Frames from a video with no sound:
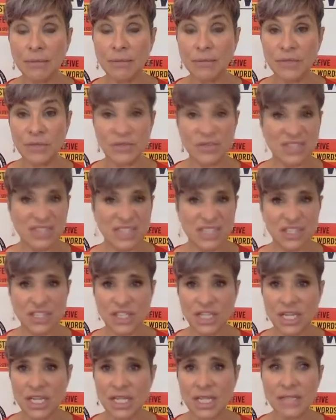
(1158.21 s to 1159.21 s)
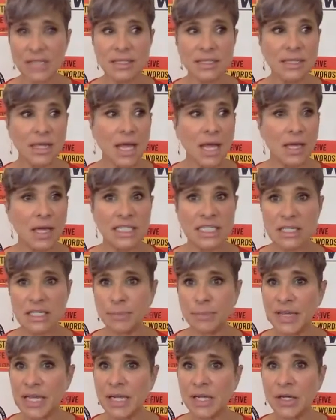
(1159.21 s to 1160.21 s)
Musicians,
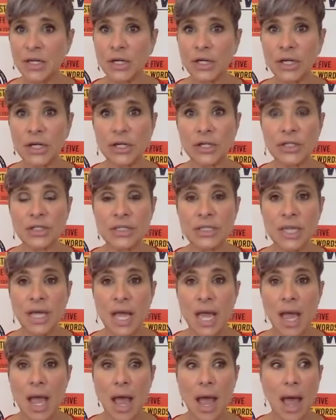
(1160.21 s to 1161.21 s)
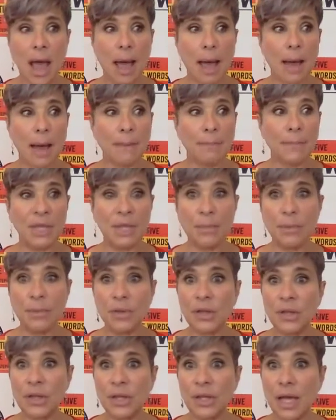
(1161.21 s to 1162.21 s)
speakers,
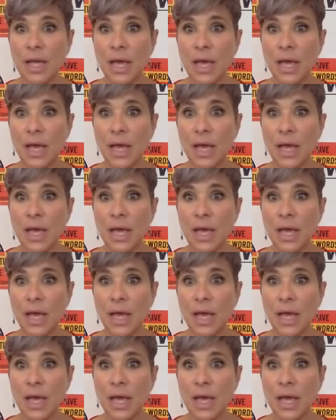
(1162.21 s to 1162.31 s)
people,